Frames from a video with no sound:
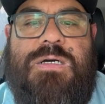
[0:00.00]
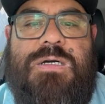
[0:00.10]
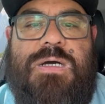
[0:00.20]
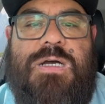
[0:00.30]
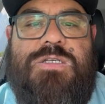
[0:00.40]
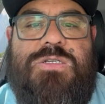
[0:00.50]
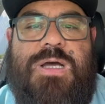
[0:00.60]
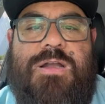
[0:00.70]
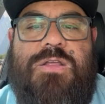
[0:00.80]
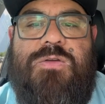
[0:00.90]
Also,
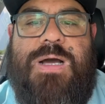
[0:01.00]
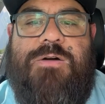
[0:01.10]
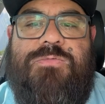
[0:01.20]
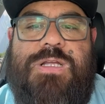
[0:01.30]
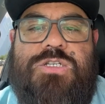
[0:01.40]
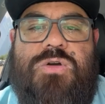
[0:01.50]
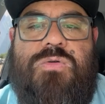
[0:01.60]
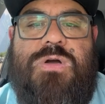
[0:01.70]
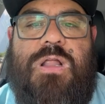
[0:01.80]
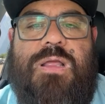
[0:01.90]
how do you outreach
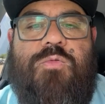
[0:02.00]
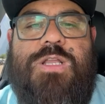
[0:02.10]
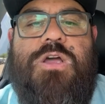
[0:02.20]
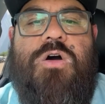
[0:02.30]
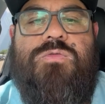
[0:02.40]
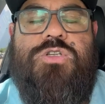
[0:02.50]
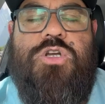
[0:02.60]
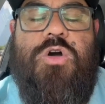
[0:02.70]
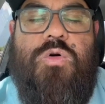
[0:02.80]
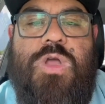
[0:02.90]
cold calling? We don't.
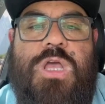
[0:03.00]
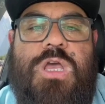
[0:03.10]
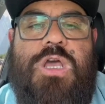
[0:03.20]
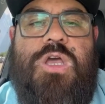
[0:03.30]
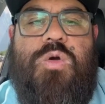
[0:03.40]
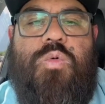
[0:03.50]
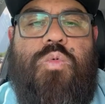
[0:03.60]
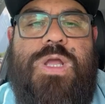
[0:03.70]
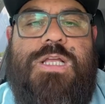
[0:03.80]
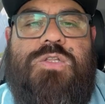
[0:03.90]
So
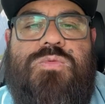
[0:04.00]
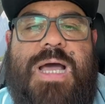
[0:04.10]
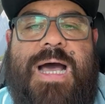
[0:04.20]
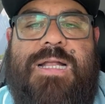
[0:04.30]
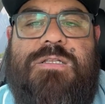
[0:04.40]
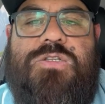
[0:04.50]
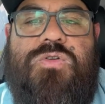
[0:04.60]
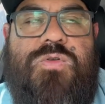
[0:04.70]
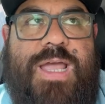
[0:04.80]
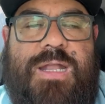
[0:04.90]
we do not
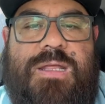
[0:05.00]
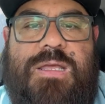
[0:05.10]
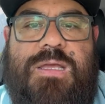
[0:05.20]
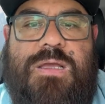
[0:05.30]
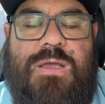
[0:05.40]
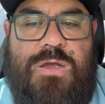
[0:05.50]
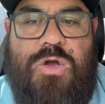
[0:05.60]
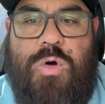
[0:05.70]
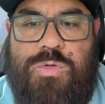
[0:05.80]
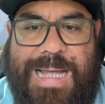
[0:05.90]
do any
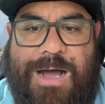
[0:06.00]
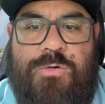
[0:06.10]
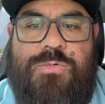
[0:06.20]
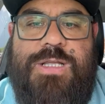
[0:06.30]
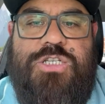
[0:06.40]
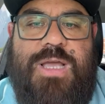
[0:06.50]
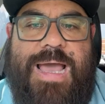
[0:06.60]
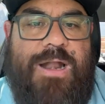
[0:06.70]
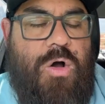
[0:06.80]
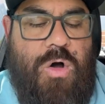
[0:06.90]
cold outreach
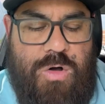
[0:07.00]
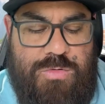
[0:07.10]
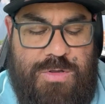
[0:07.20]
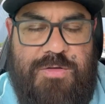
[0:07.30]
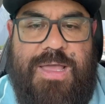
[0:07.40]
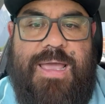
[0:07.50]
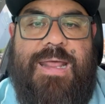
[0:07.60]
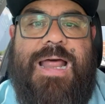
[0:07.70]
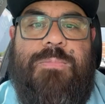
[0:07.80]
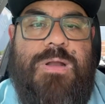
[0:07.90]
at all, okay? And
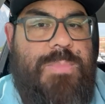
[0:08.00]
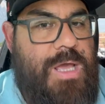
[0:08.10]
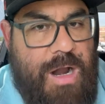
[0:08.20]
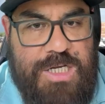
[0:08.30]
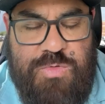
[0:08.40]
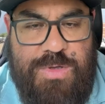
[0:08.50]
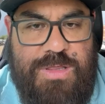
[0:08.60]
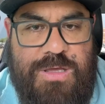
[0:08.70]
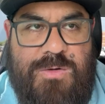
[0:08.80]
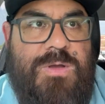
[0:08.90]
I'm going to be honest with you.